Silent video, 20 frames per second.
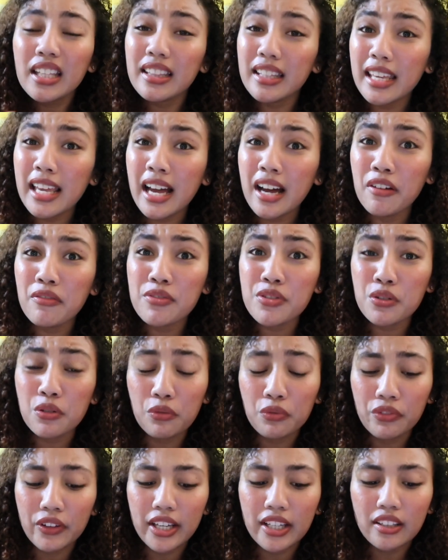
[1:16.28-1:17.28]
they have
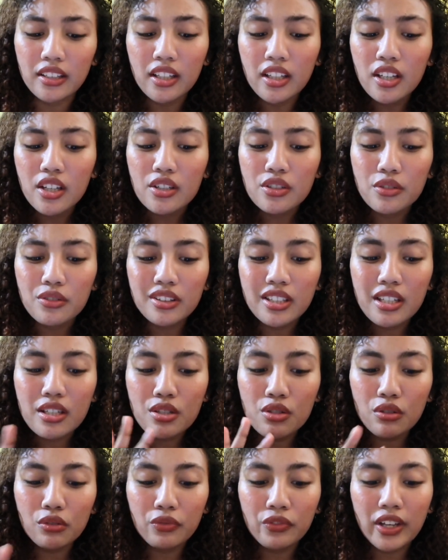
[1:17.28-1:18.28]
sulfate. So
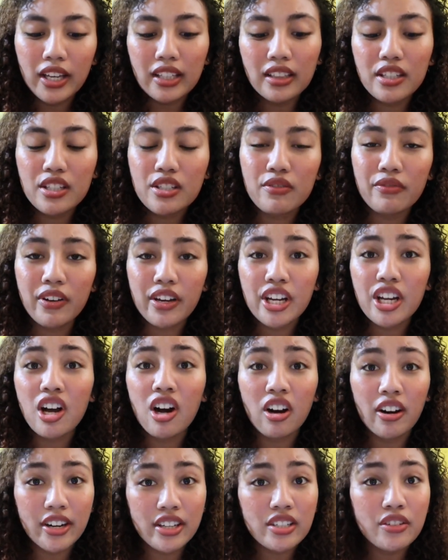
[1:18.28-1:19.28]
this sulfate is
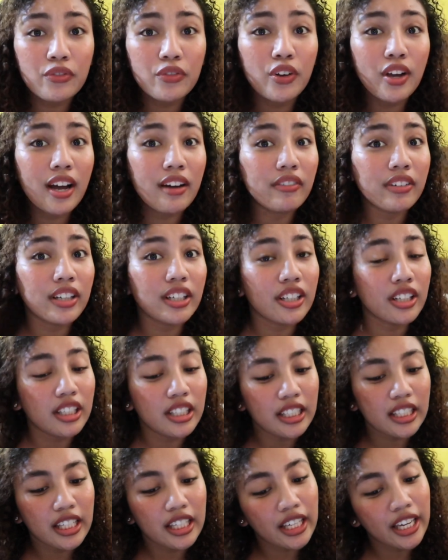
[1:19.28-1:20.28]
very harsh if you have a
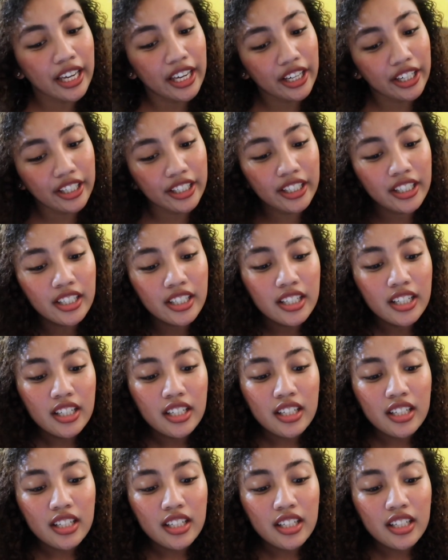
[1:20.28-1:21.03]
curly hair,